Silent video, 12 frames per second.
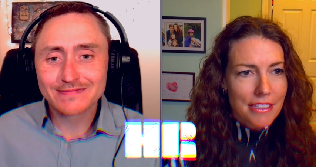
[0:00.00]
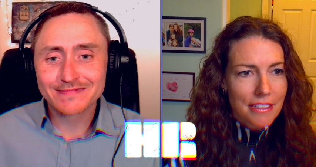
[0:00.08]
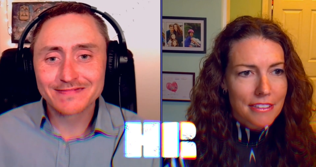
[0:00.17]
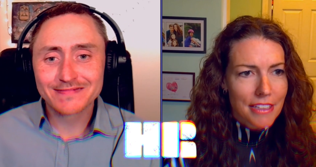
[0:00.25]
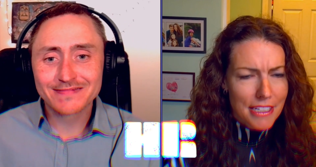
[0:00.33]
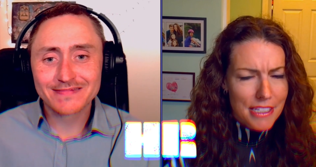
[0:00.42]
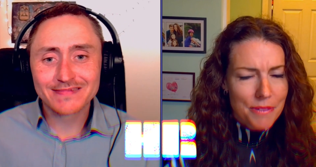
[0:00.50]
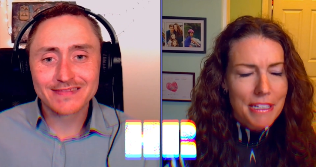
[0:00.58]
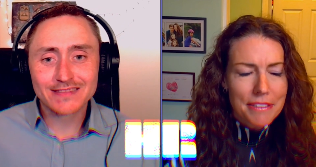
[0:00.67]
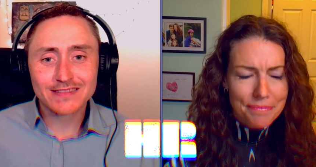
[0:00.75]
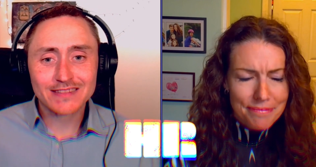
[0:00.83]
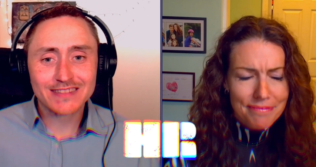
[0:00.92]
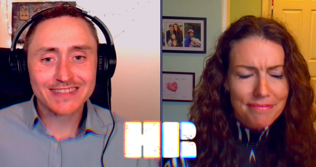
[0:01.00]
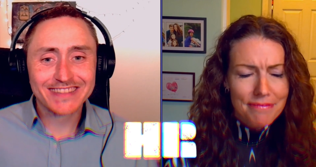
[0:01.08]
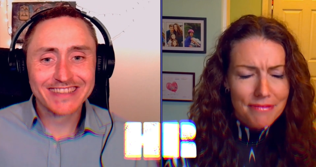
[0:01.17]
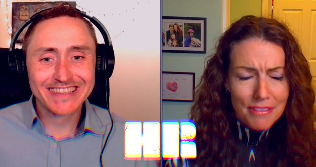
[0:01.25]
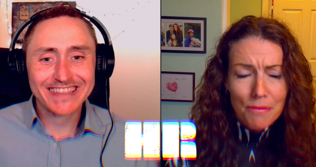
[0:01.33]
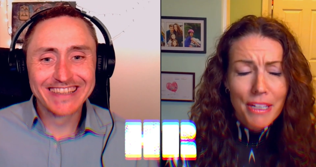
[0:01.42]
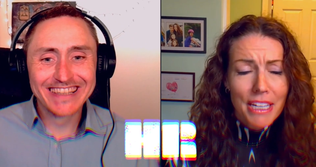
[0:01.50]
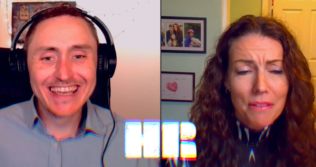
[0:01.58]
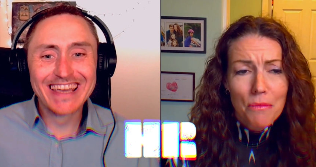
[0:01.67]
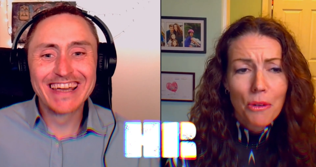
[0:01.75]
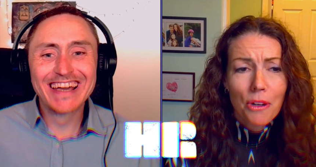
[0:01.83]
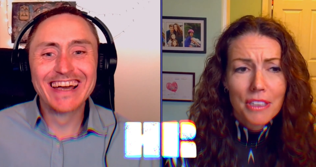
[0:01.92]
Speaker 1: and they're like sweet we
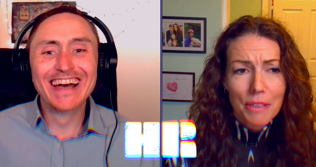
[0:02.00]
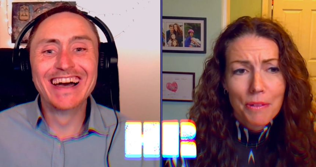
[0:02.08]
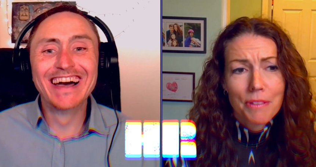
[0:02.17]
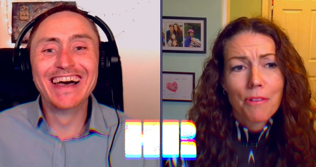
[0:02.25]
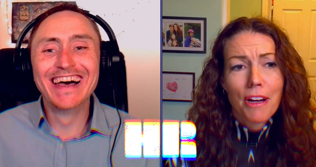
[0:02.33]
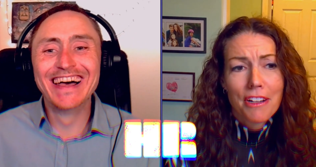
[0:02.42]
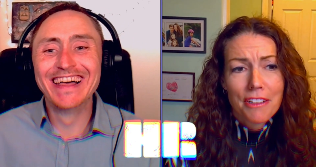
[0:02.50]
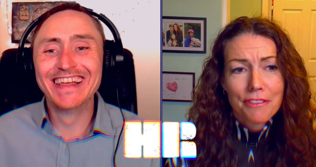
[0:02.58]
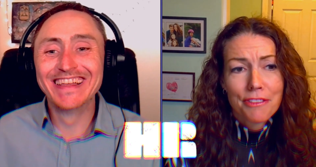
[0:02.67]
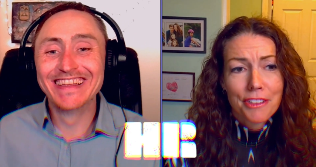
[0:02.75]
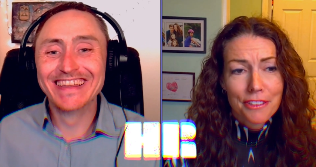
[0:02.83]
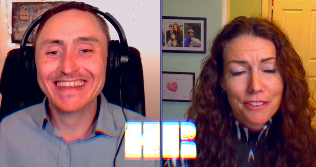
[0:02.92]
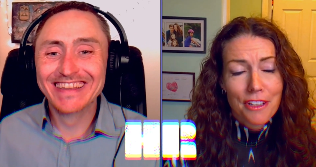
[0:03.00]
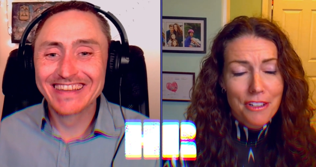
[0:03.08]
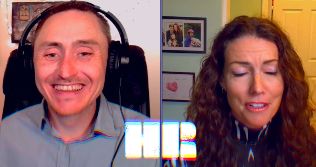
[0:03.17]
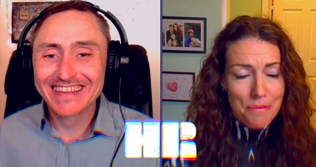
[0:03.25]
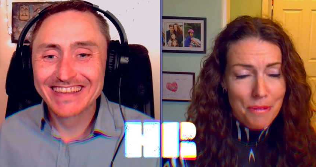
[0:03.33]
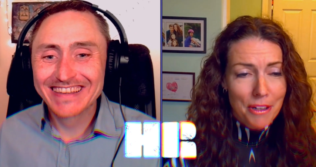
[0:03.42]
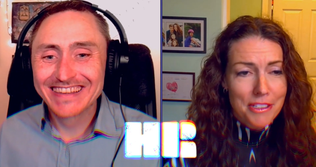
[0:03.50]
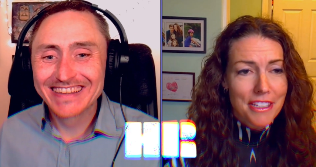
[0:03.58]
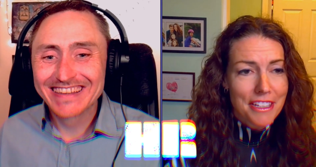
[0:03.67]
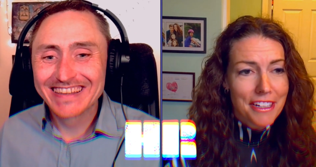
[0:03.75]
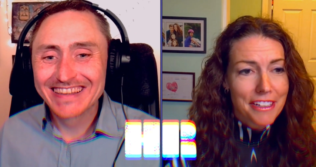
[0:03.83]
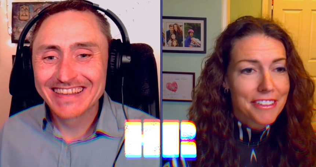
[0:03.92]
get more liquid water for longer parts
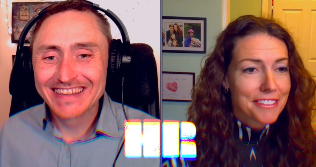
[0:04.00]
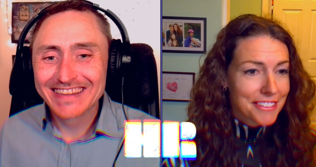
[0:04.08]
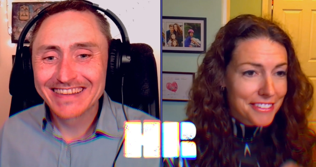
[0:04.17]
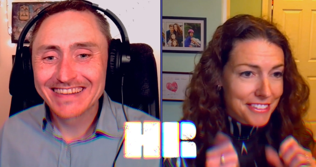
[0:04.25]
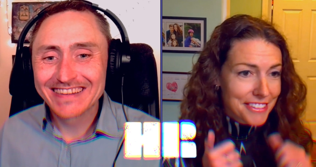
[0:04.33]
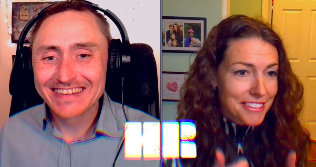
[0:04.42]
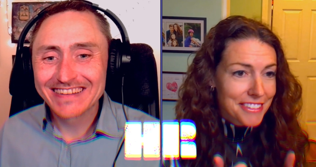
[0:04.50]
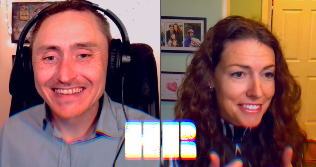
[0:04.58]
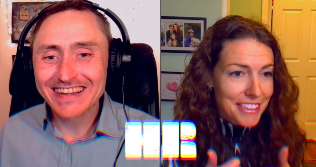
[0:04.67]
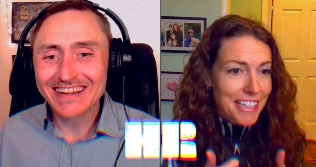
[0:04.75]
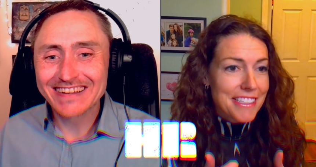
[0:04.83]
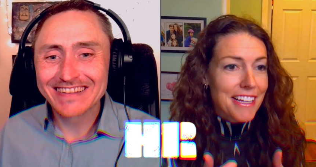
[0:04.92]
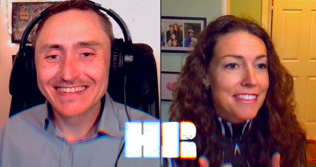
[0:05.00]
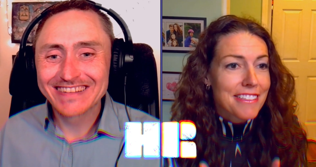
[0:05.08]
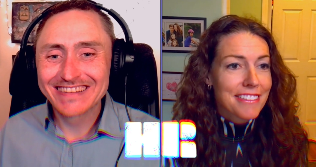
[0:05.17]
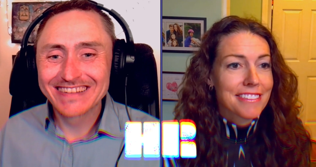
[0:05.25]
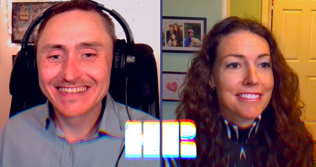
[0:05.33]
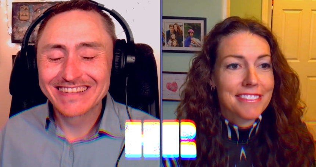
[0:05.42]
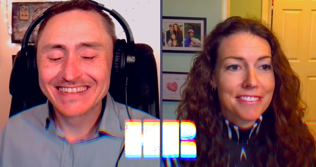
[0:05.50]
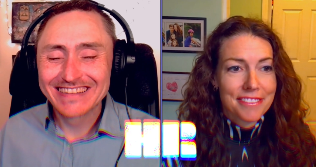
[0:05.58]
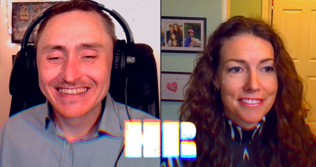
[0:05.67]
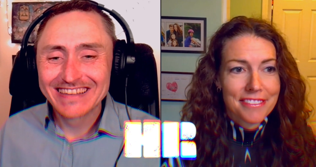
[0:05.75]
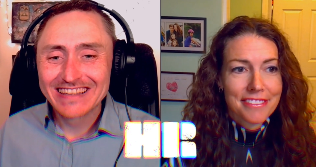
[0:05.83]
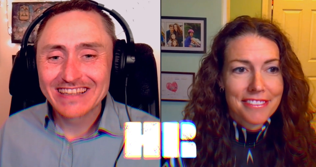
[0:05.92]
of the year yeah thanks guys
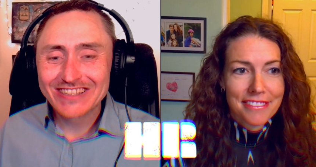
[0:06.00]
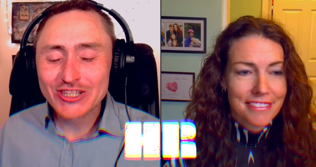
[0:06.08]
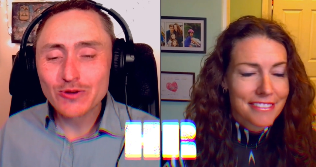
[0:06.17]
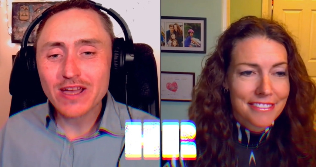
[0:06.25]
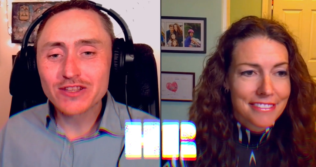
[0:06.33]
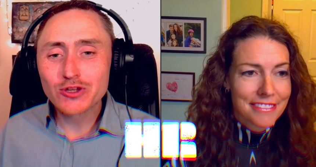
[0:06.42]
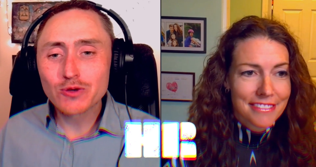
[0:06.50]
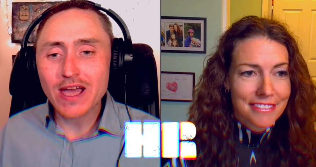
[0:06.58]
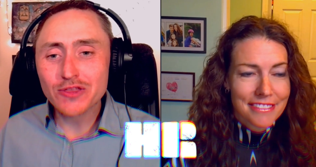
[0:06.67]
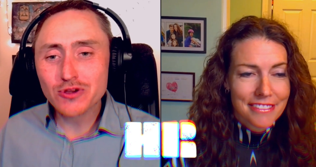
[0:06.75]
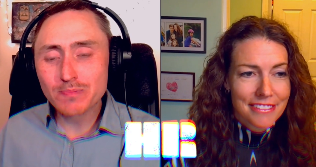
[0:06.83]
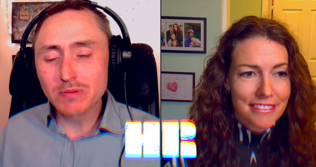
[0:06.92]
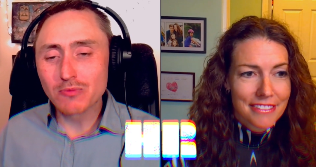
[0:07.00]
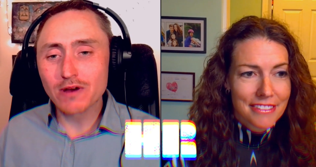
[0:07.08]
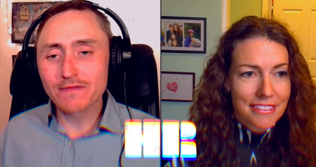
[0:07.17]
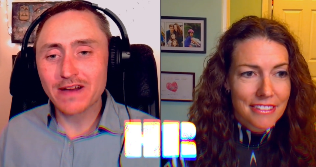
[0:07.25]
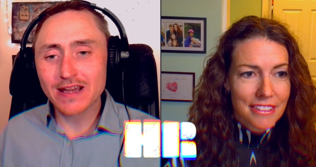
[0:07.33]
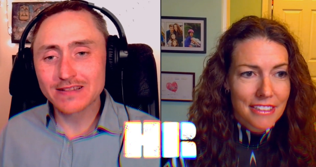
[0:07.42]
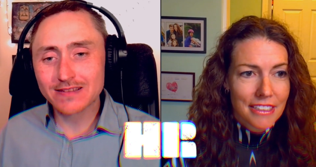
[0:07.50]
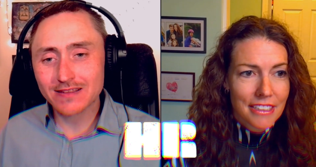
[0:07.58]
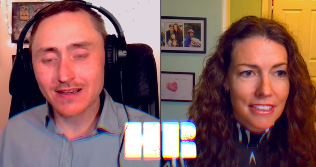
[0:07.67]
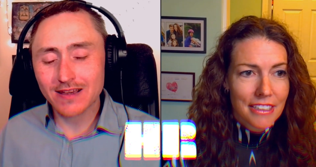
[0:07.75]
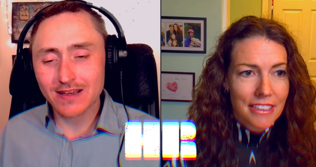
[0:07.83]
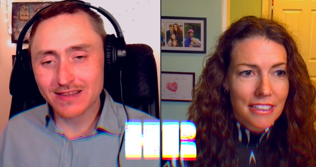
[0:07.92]
Speaker 2: do you do you anthropomorphize
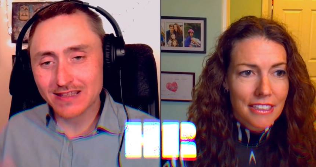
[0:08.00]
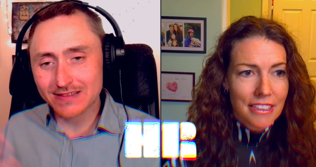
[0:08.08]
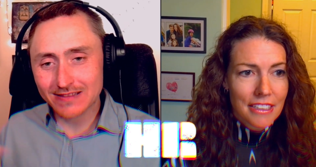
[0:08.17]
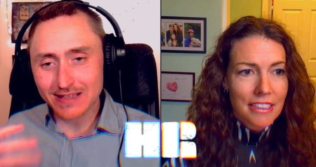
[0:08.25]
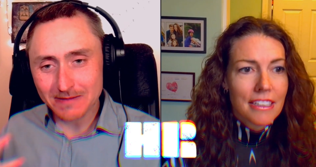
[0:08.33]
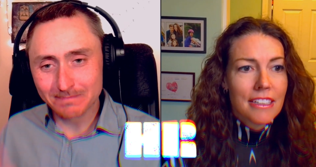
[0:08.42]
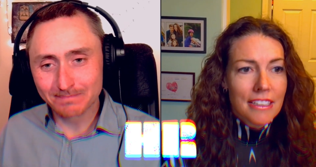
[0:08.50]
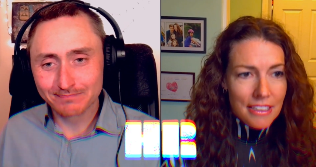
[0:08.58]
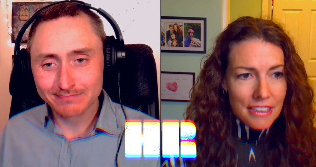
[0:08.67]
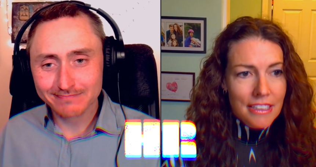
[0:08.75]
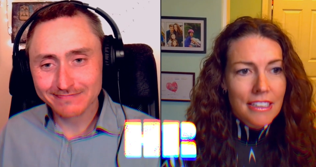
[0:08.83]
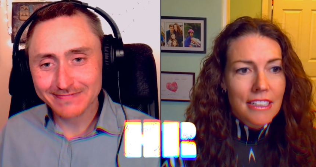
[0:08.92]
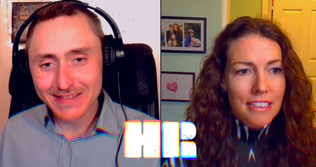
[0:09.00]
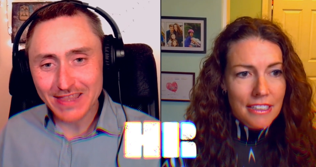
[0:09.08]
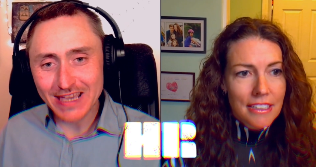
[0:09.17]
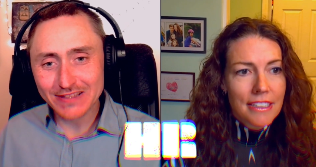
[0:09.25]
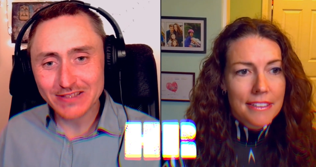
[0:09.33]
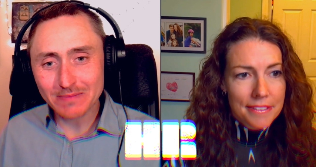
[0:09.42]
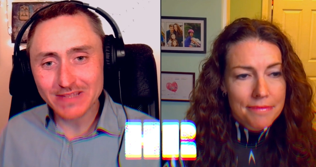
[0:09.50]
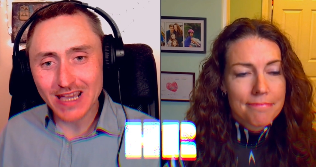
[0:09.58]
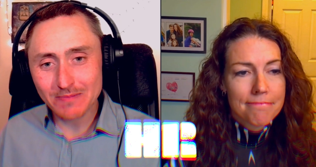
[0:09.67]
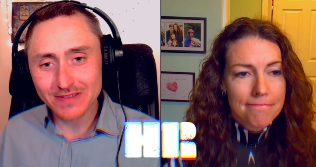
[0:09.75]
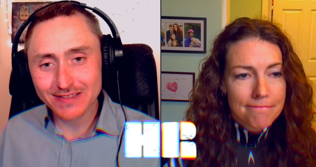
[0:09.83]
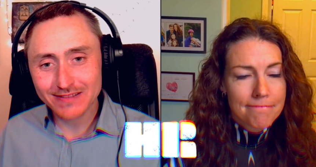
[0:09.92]
uh, these um, things
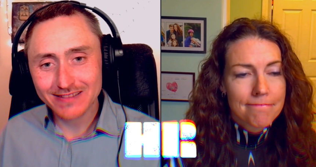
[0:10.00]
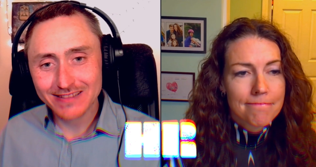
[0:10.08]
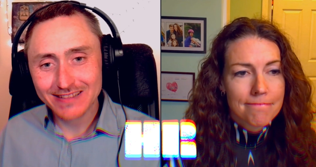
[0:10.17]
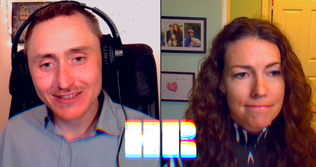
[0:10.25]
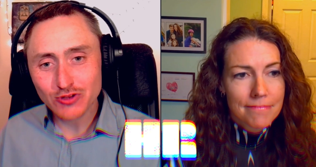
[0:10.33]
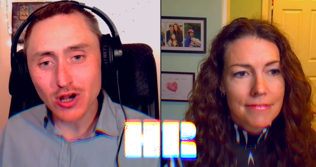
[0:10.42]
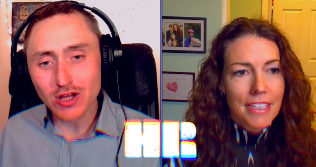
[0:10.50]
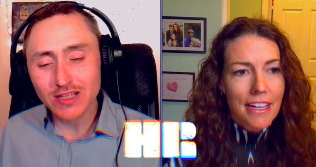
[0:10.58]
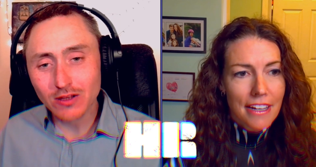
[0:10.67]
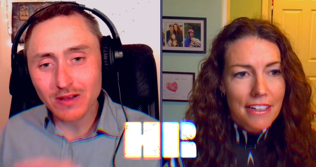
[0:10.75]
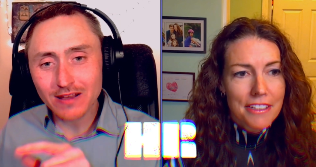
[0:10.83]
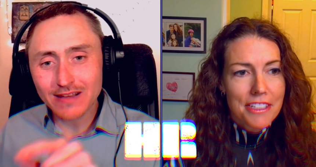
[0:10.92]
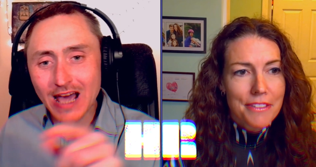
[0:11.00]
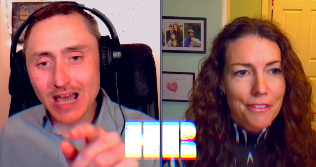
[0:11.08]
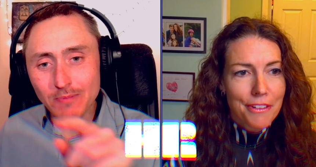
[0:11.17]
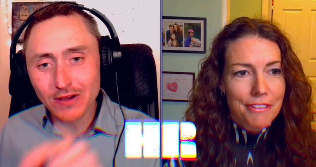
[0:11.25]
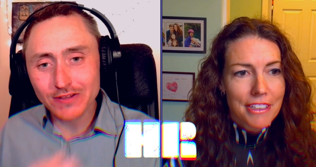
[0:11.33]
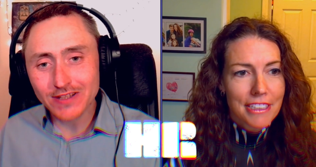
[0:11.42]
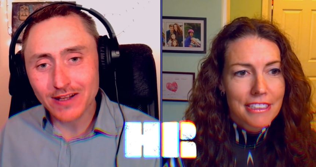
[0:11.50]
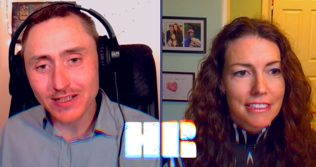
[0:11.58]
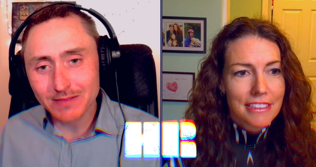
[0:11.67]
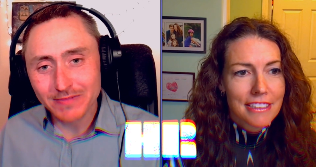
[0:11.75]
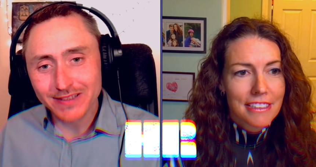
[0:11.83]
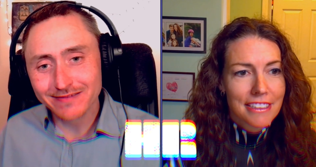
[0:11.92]
sometimes draw little yeah, eyeballs on them and